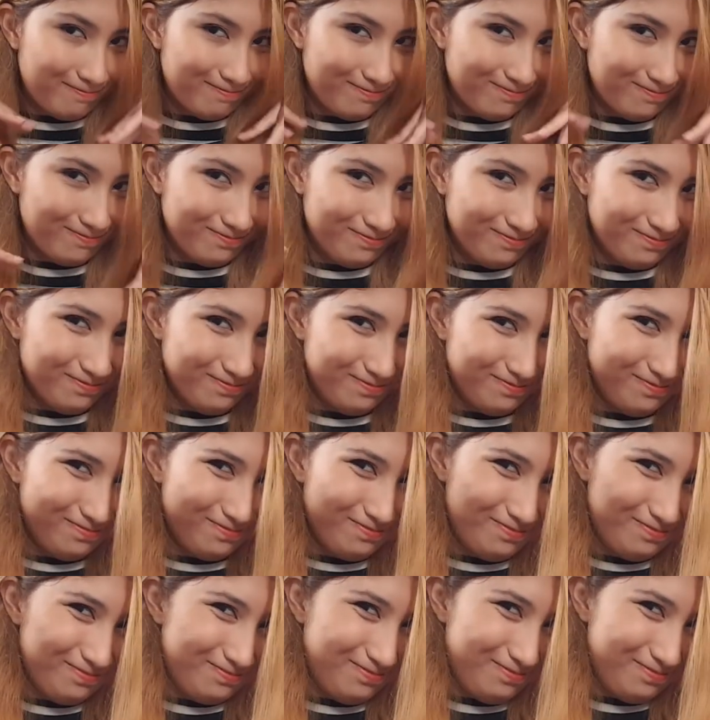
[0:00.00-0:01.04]

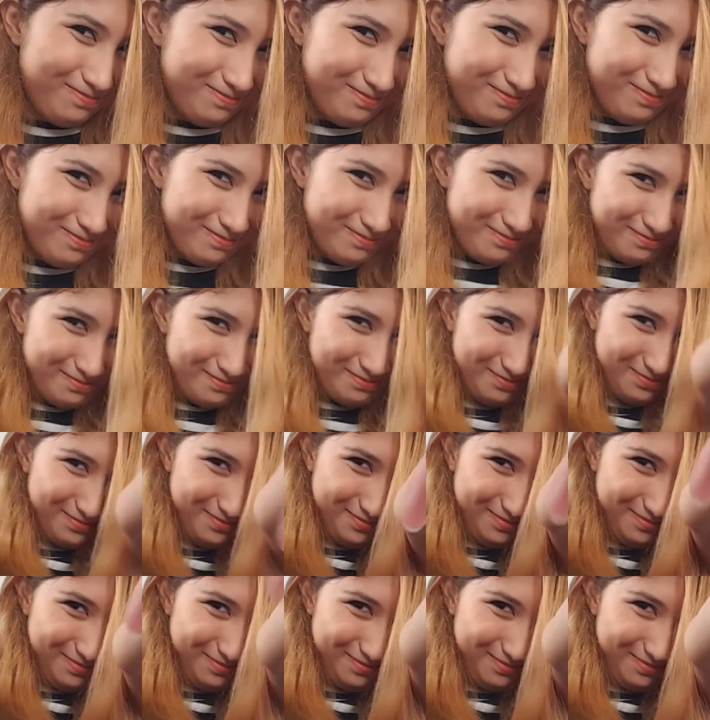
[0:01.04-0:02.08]

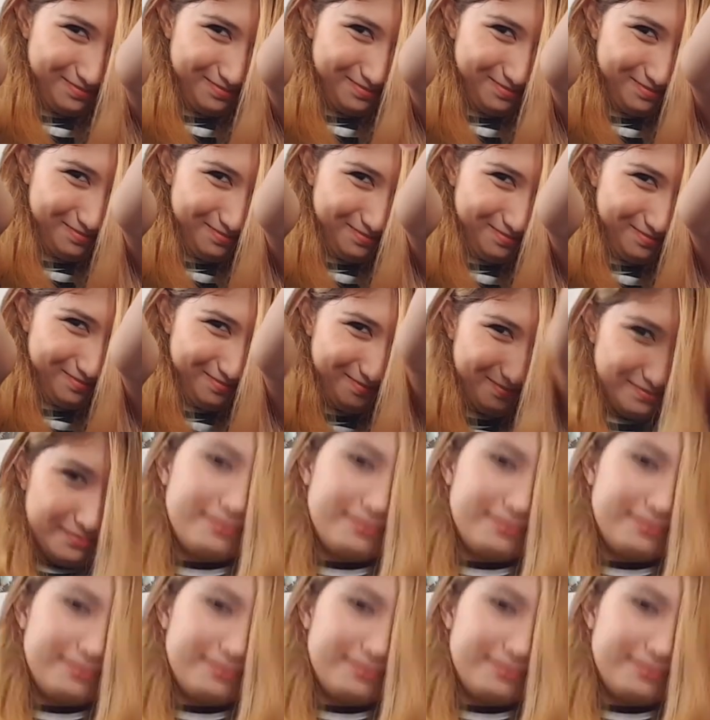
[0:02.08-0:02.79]
(no one is talking)